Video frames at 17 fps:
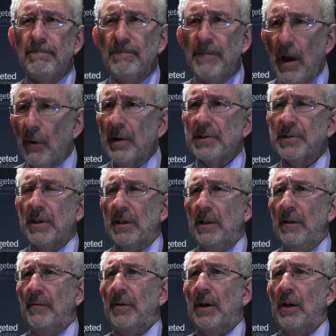very
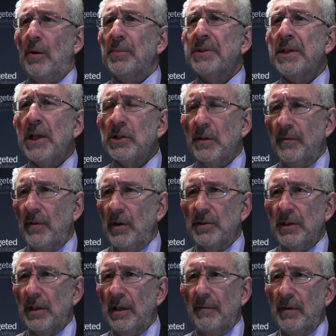significant or potentially
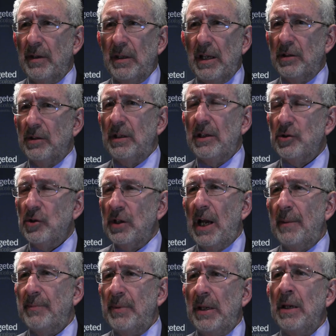very significant. They, they should
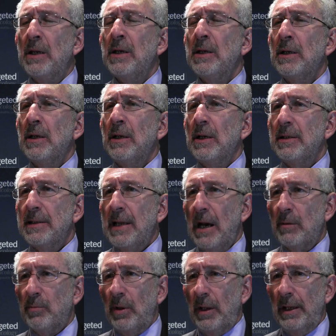not be
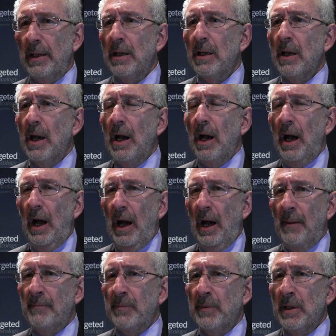downplayed.
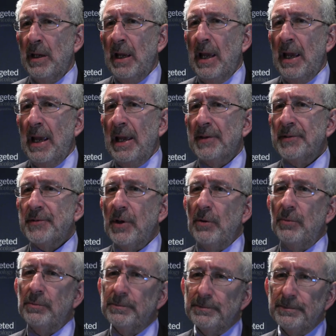Um, and
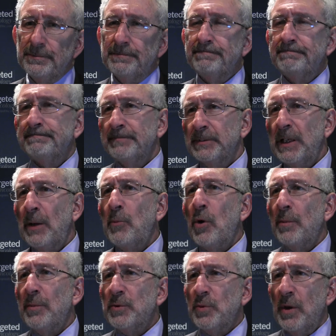so,
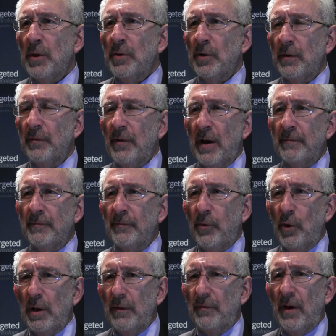somewhere between 35 and
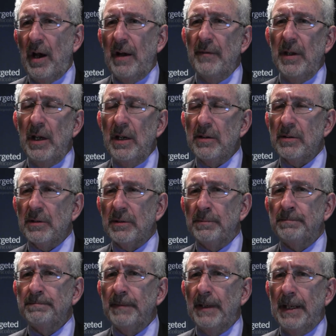45. The
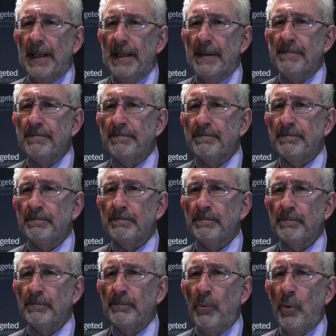other um,
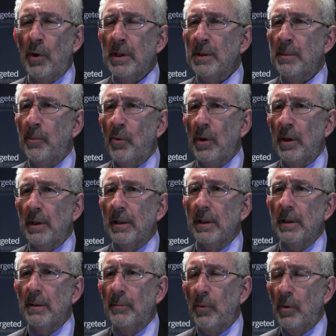important point
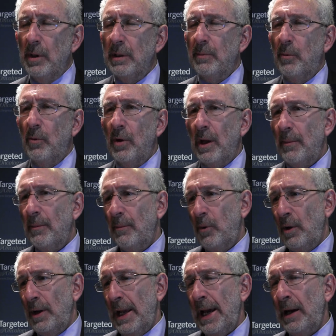point
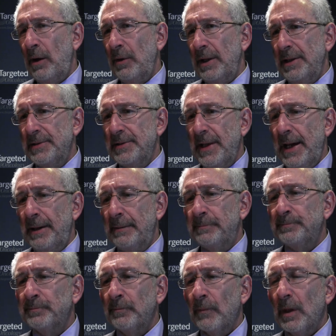point out is
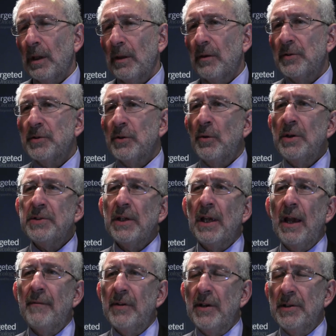that there's
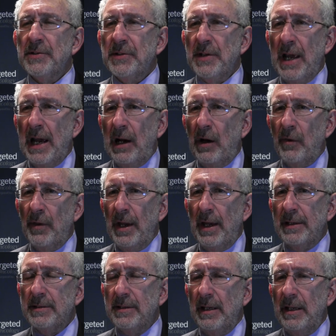increasing evidence now
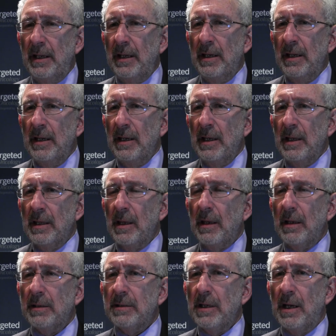that the
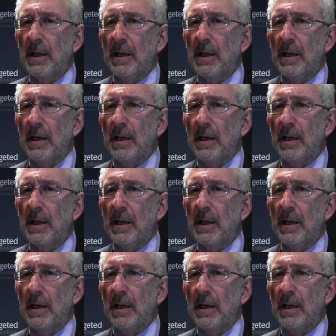that